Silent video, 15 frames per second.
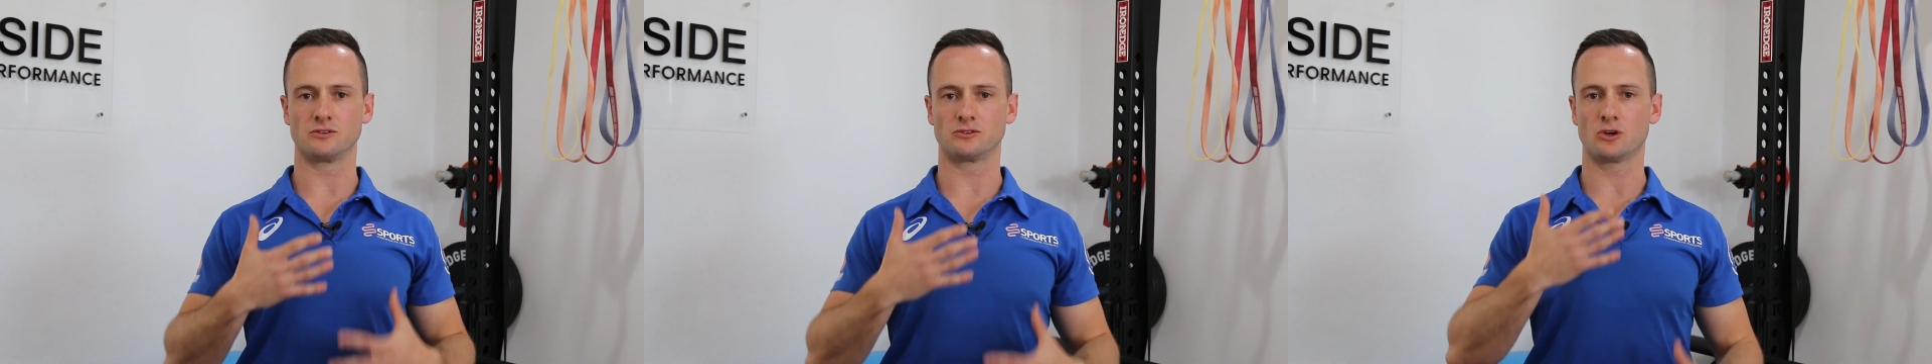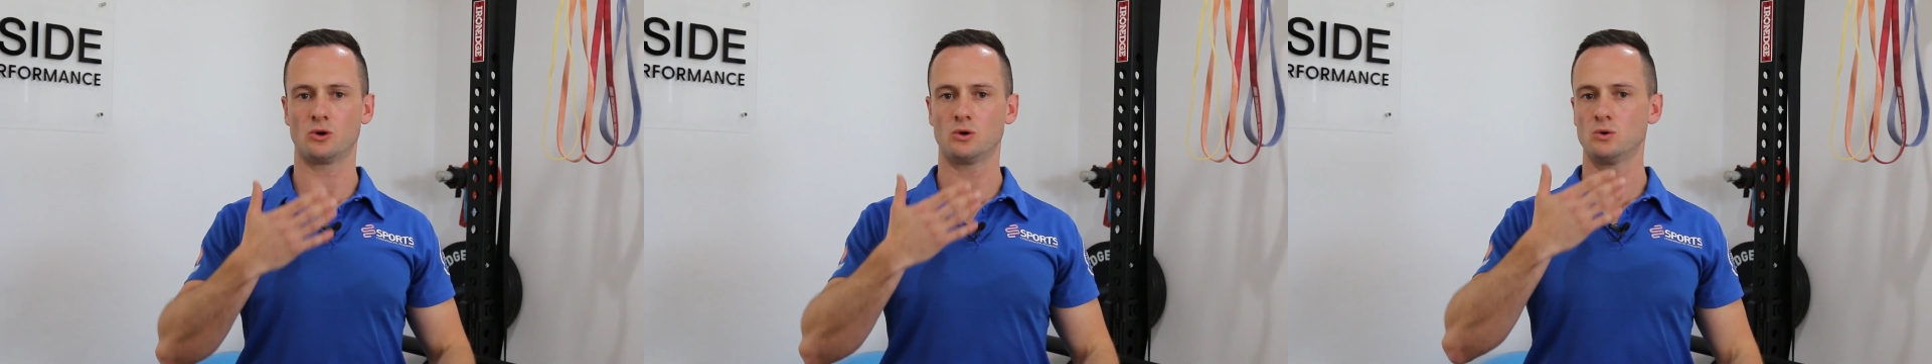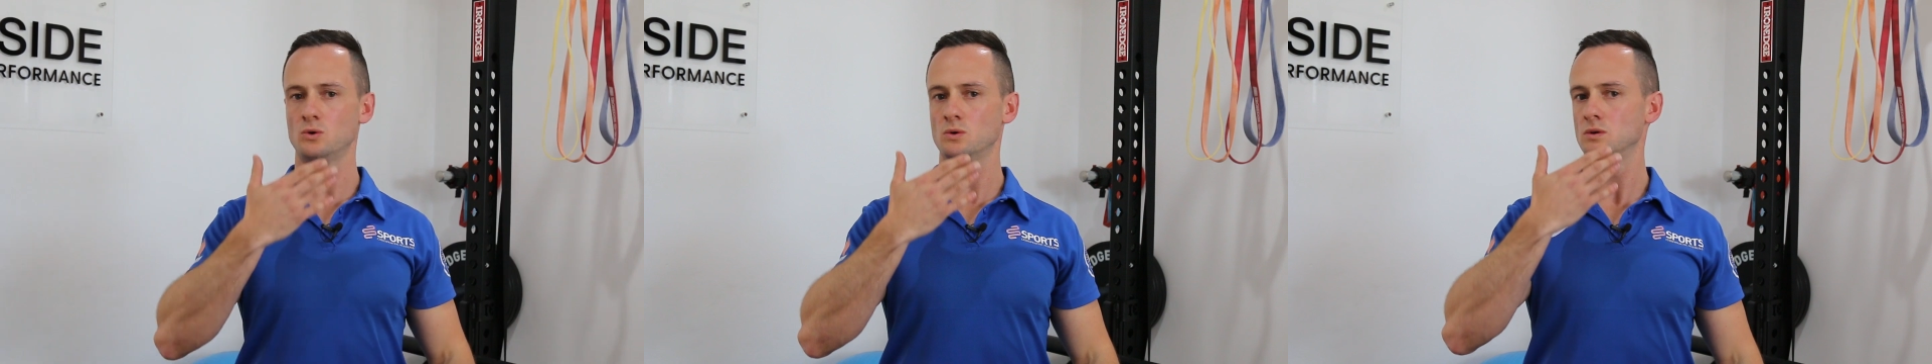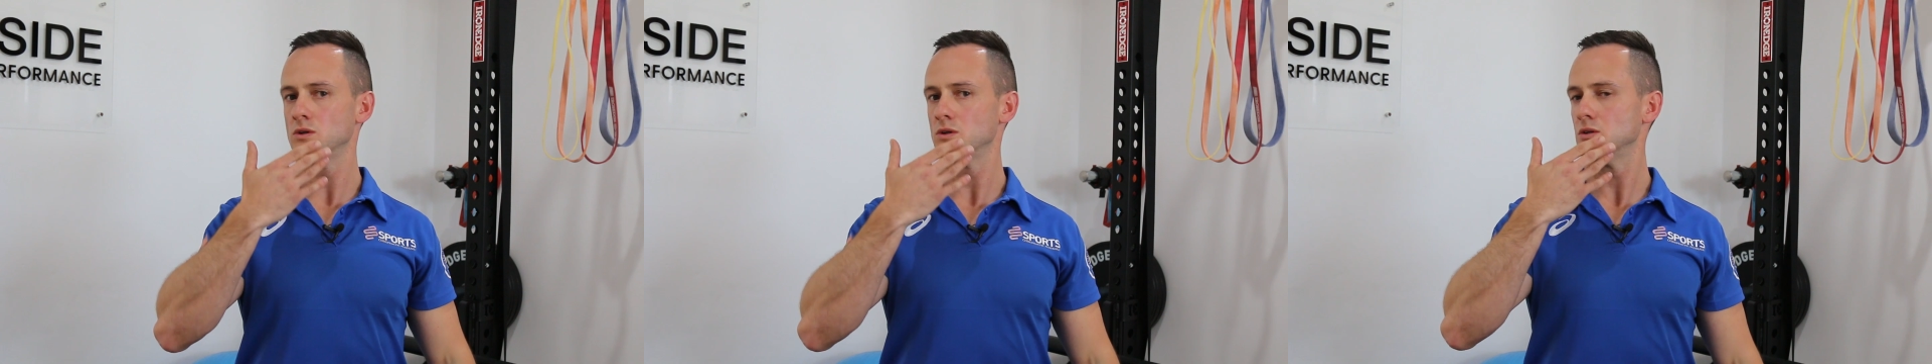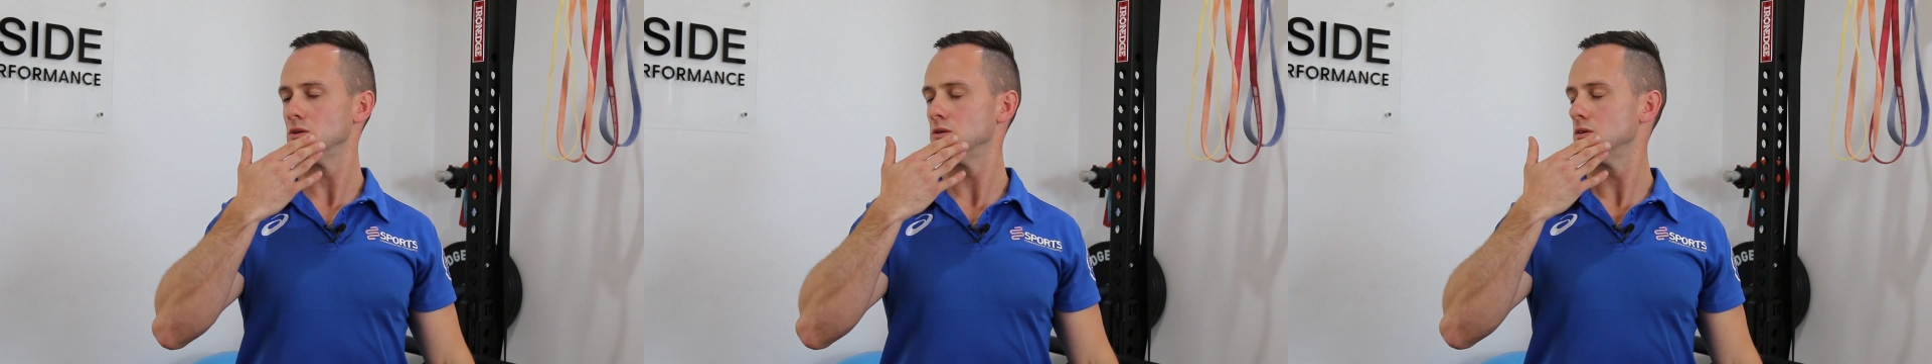So we
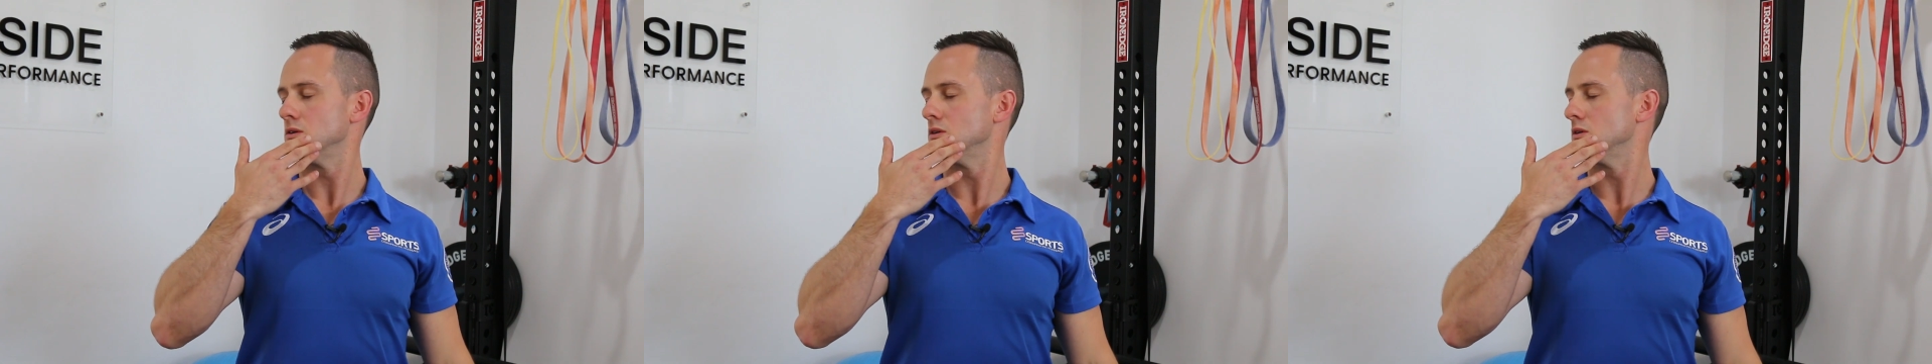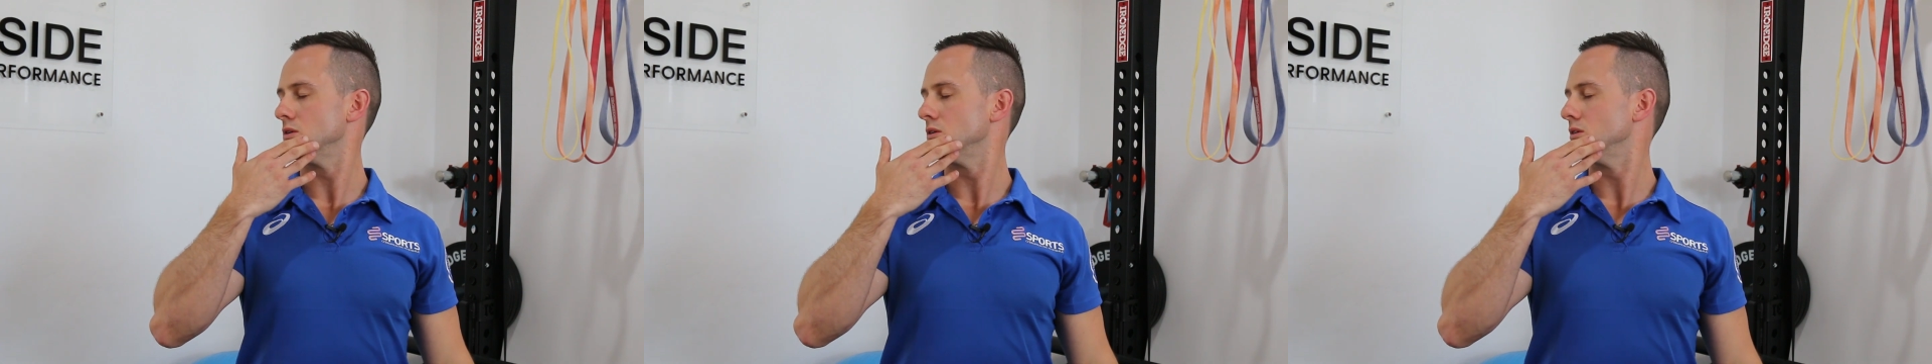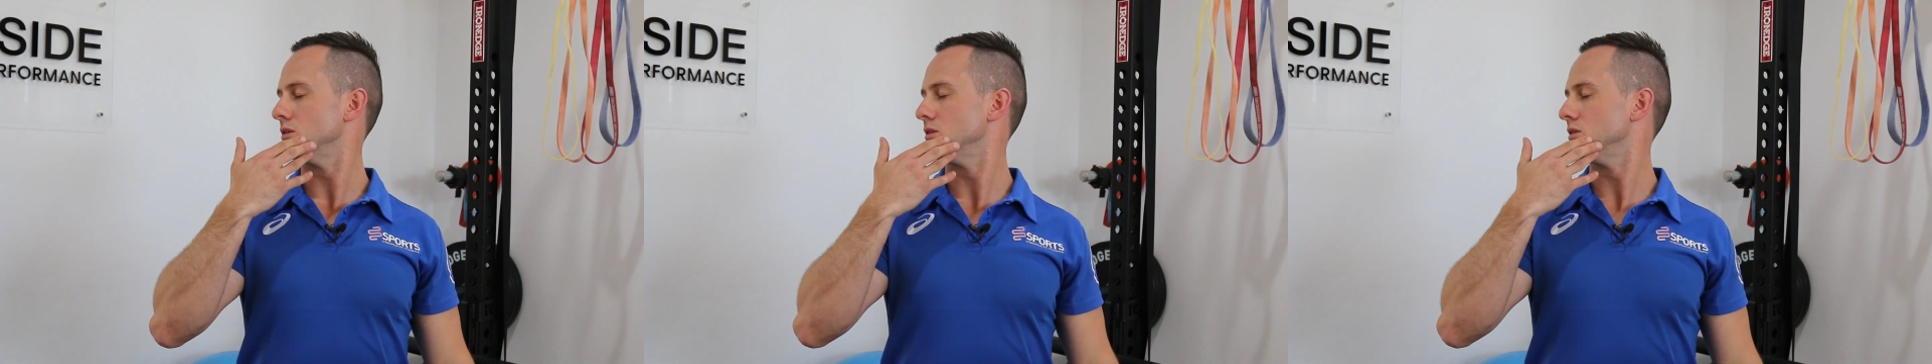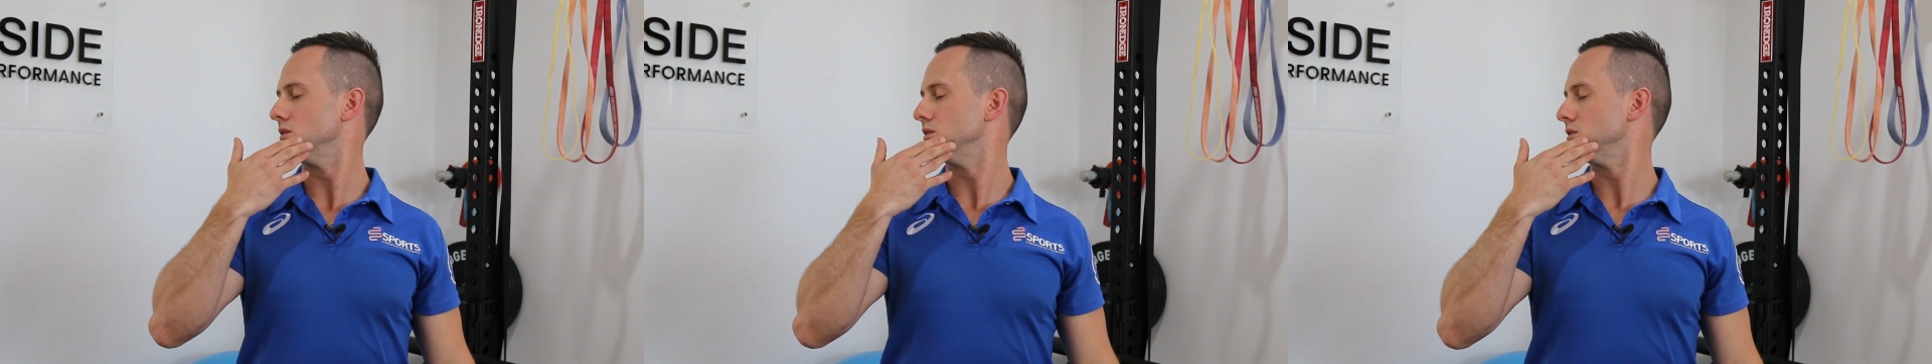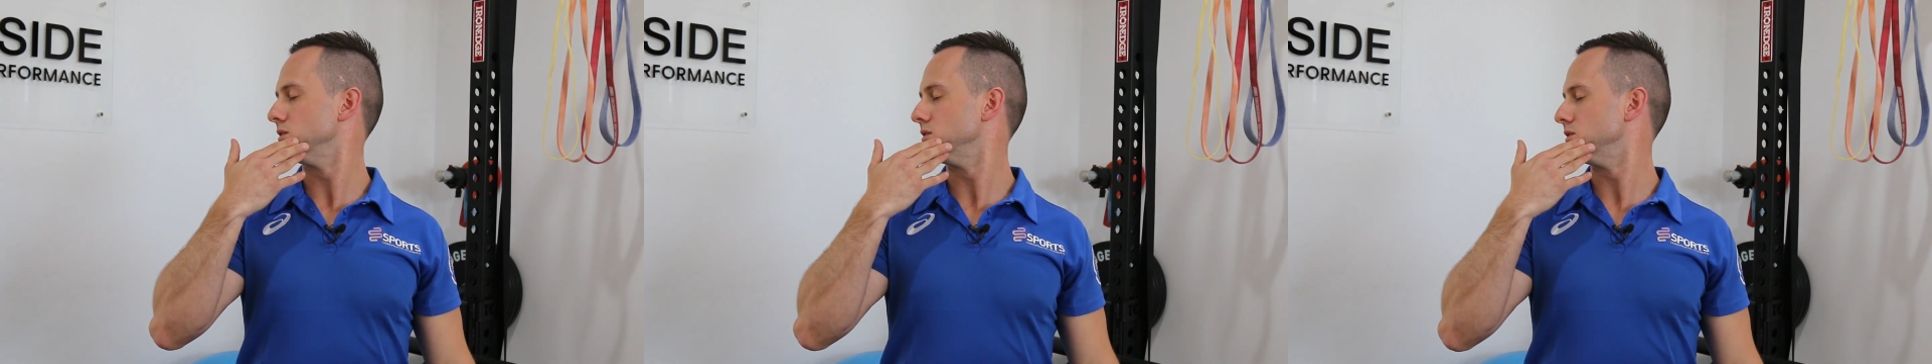can work on our range of